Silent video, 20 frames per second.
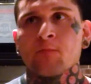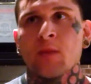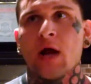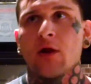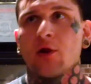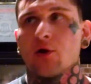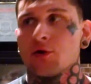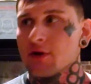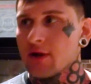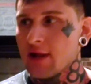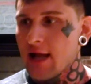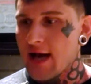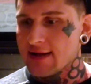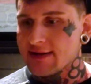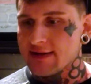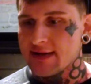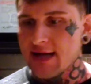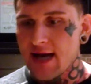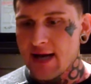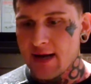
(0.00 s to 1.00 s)
I learned a
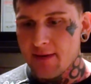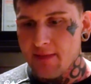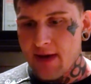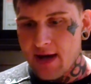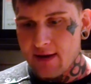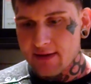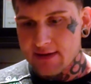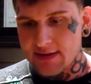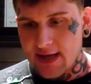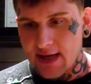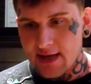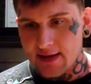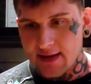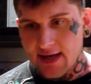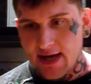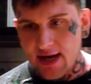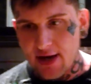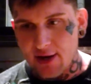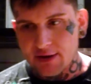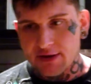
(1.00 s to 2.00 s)
lot tonight about the
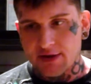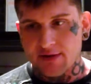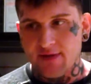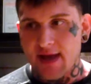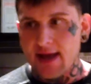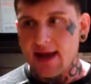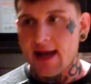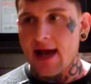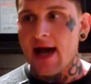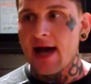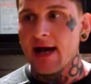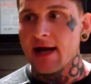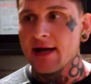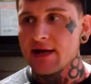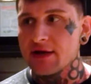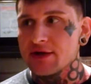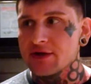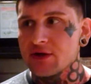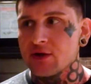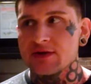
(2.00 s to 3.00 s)
character of that guy,
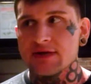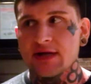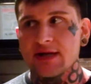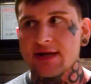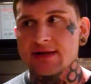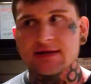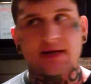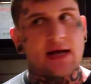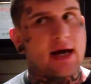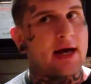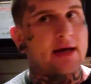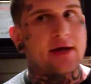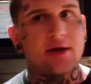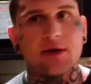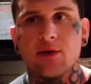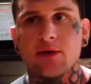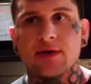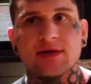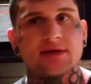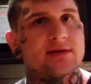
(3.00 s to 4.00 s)
and it shows that he's not
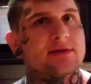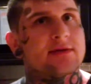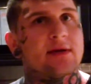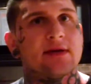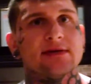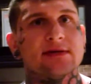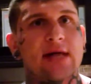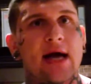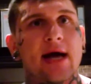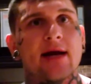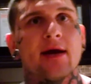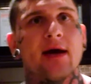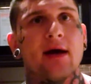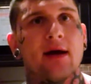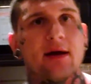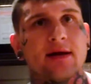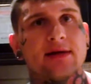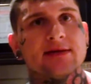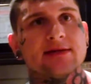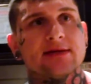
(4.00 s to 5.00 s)

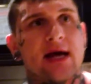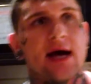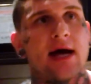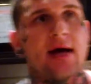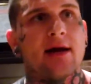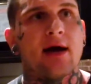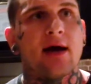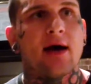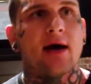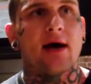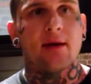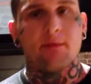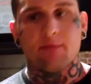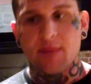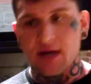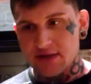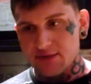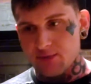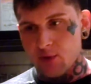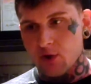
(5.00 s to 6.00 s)
a
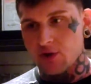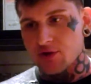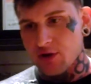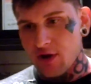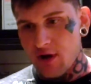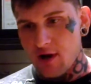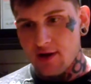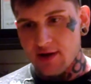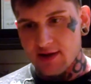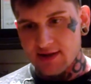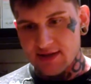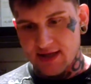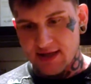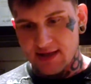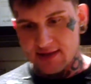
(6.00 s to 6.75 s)
mixed martial artist.